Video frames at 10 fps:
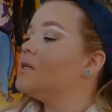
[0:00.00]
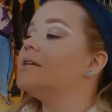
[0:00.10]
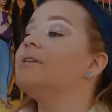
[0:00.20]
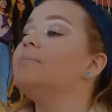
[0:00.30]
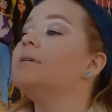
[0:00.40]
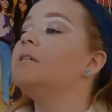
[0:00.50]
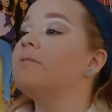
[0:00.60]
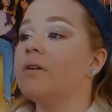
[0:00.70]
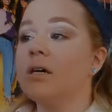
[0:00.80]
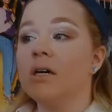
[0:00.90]
Give it a bit
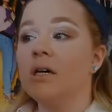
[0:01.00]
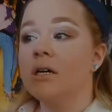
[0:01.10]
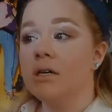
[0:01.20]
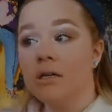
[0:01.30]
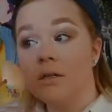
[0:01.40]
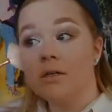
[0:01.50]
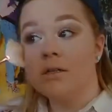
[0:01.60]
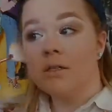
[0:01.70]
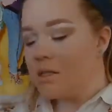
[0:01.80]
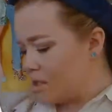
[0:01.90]
of a,
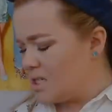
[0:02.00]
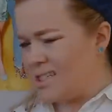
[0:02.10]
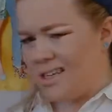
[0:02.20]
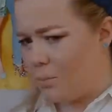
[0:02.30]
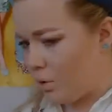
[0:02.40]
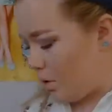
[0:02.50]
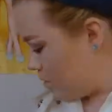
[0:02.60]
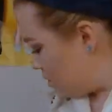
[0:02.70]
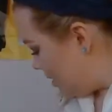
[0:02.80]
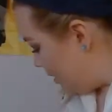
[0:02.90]
you know
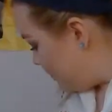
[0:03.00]
what,